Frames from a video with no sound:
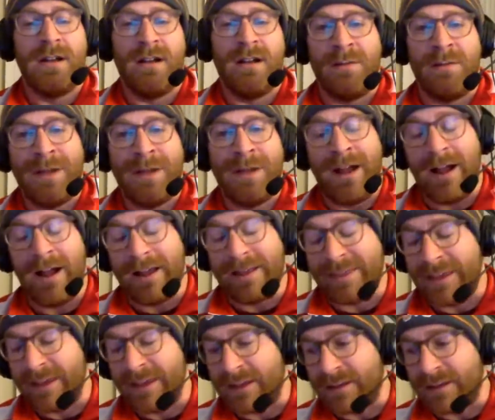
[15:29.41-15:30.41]

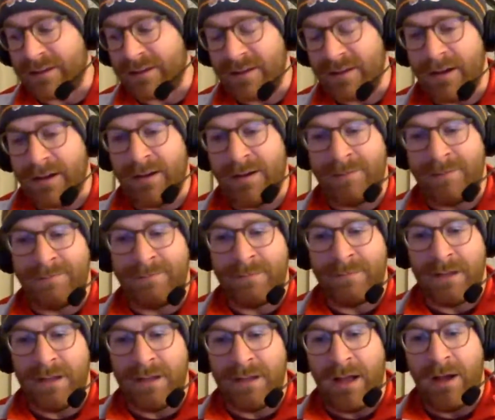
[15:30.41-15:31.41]
I think
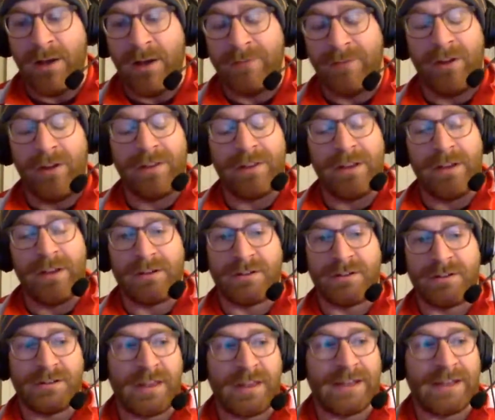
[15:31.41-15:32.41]
of all the
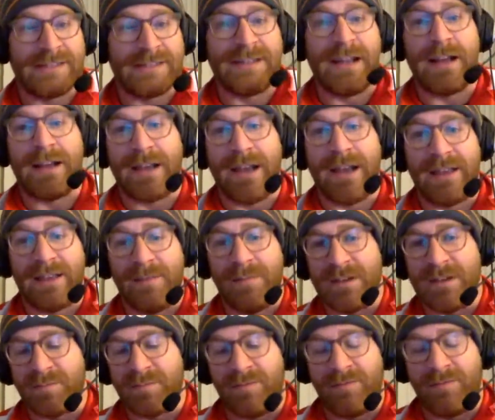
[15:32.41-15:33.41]
youngsters, I think Saka had
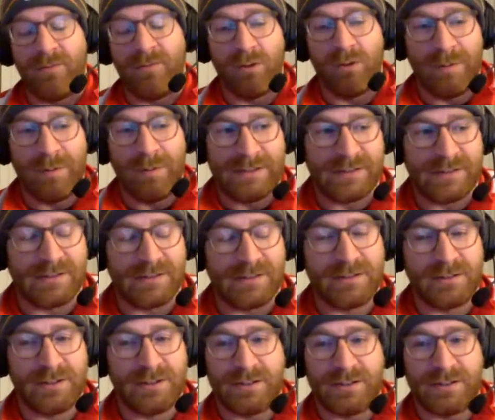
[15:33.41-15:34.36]
the best performance,